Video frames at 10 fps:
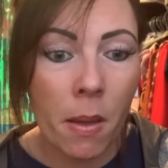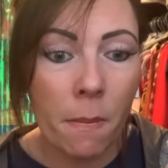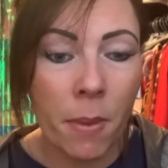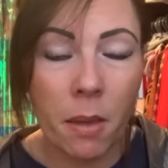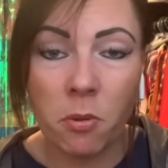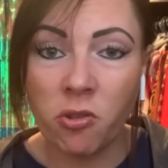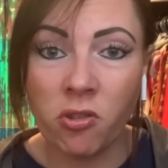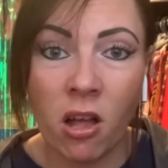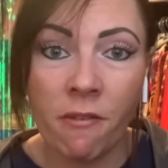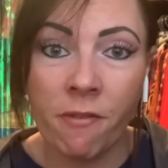People
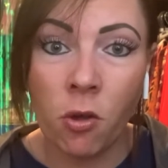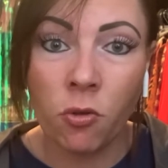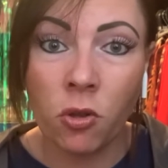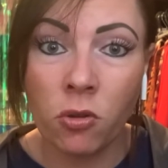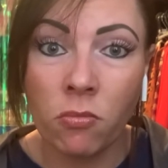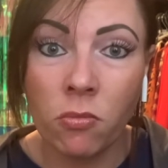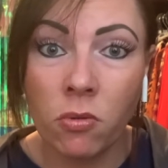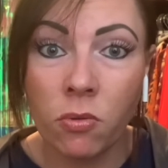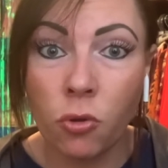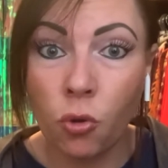start phoning
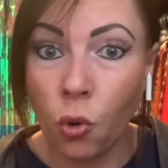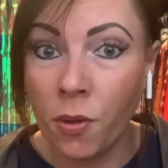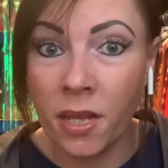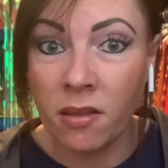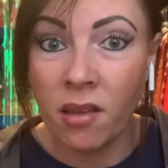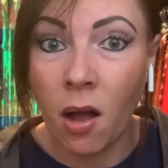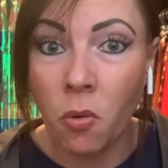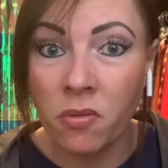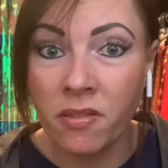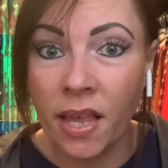Noreen's
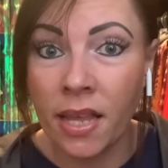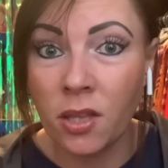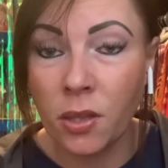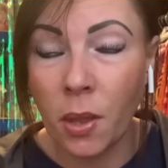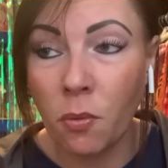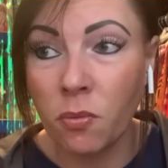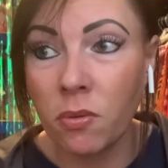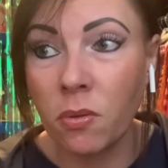house saying, you know,